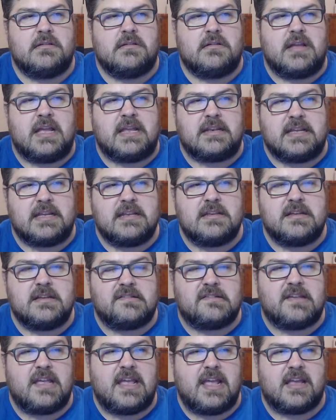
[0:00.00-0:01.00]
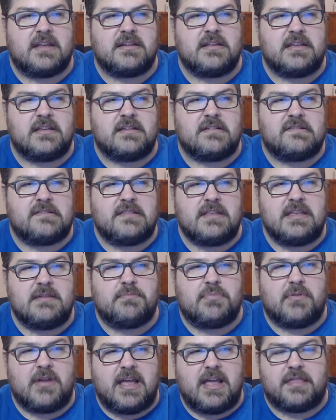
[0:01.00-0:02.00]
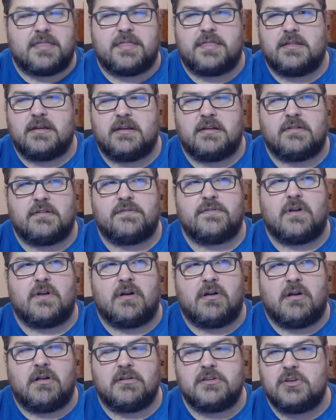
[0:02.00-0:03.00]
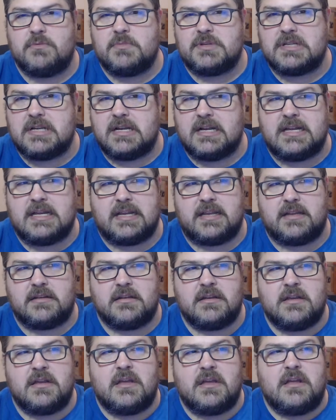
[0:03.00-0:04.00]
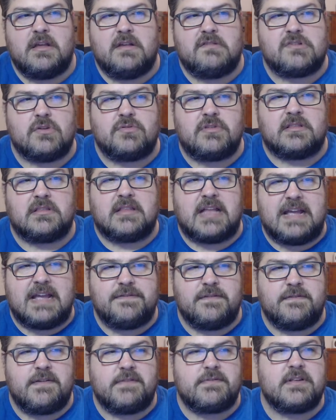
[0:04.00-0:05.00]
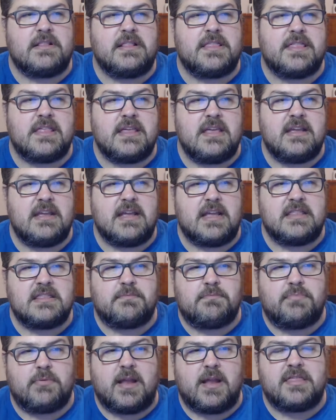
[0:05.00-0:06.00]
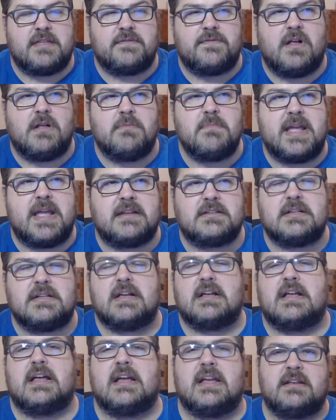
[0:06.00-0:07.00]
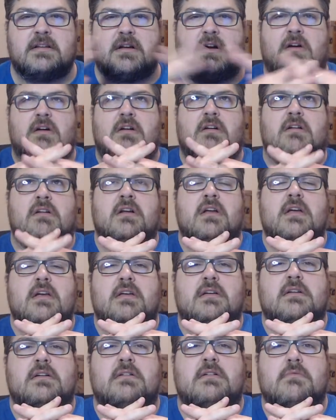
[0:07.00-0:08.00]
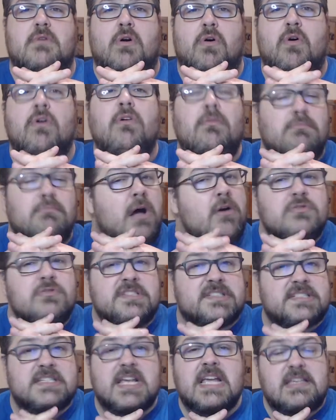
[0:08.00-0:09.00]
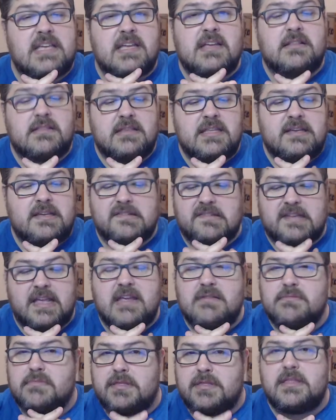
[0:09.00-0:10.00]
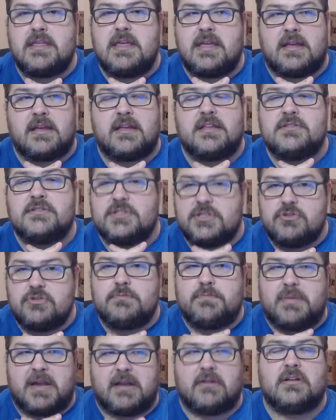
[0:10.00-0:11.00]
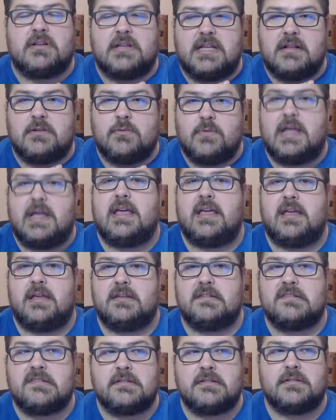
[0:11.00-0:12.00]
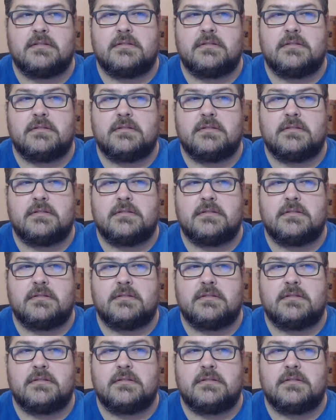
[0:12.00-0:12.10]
and in his hand is the breath of all humankind. So the life of everything and the breath of all mankind are almost saying the same thing in two parallel ways.